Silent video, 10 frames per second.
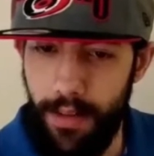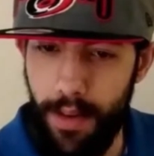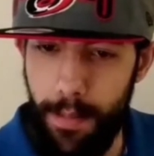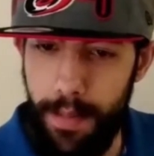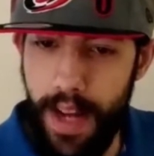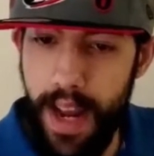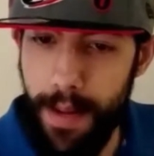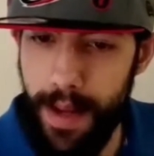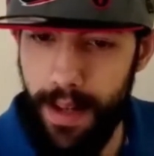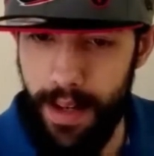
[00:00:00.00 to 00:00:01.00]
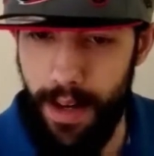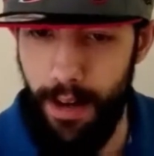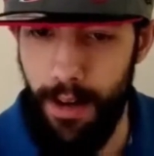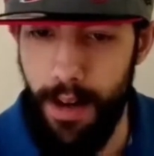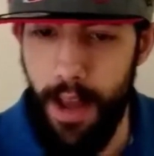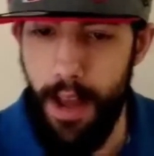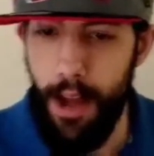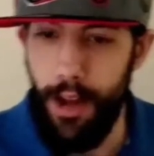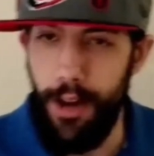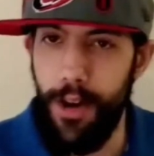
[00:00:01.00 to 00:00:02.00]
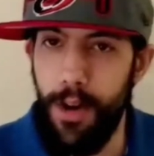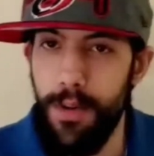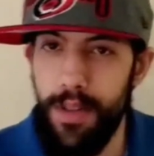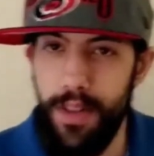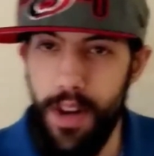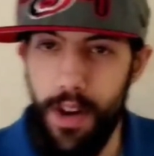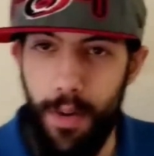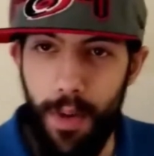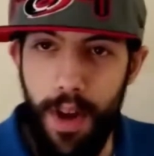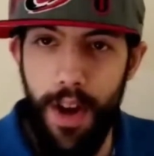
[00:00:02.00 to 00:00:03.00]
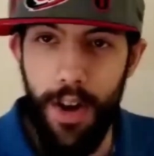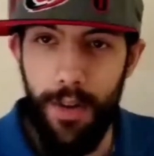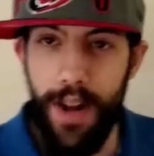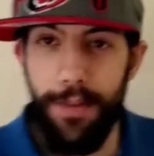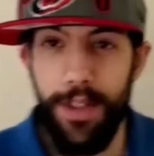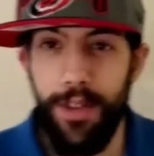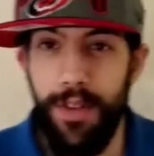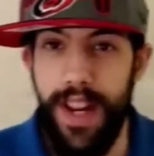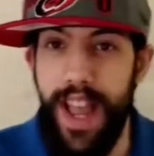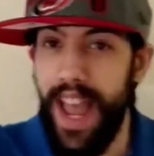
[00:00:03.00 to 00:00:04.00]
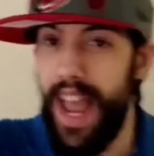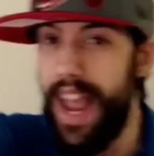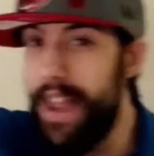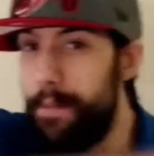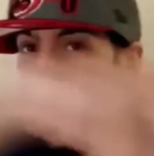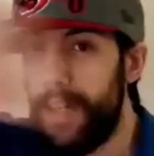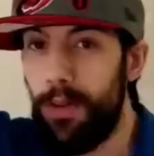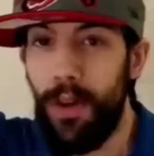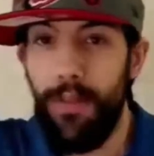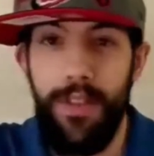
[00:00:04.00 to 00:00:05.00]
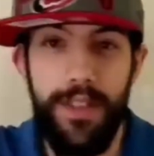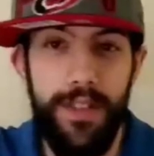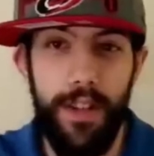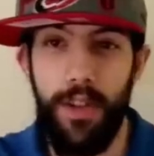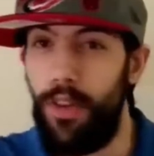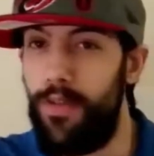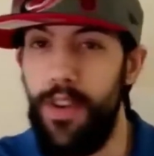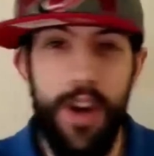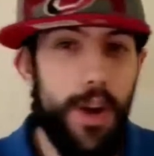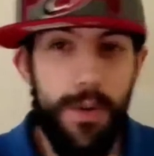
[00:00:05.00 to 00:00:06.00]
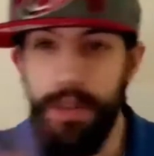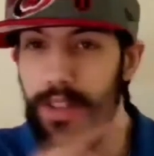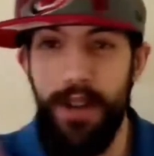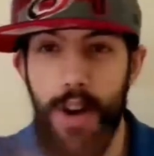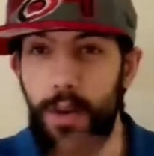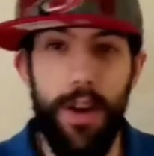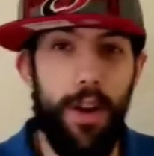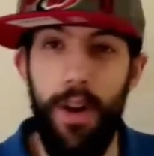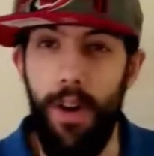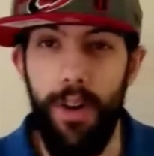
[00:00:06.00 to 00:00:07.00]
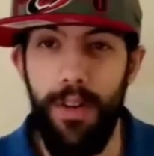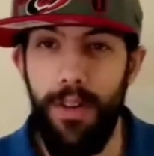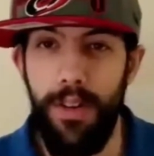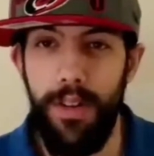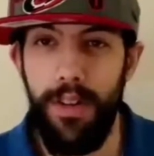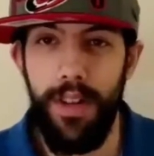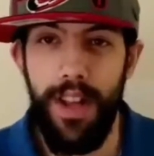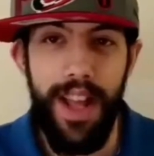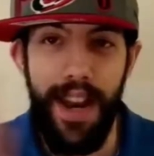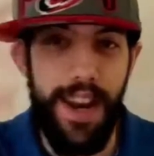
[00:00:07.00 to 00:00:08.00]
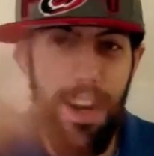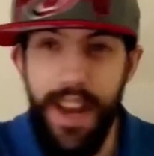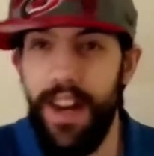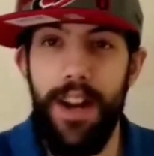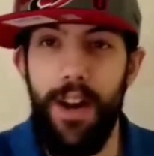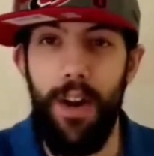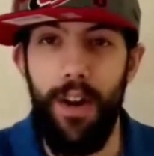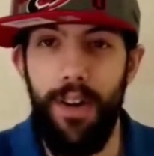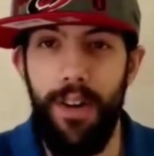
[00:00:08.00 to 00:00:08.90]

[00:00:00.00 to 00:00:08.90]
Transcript: from Damien here, no snow around this tree. 8 by 12 foot circle of no snow at all. None at all.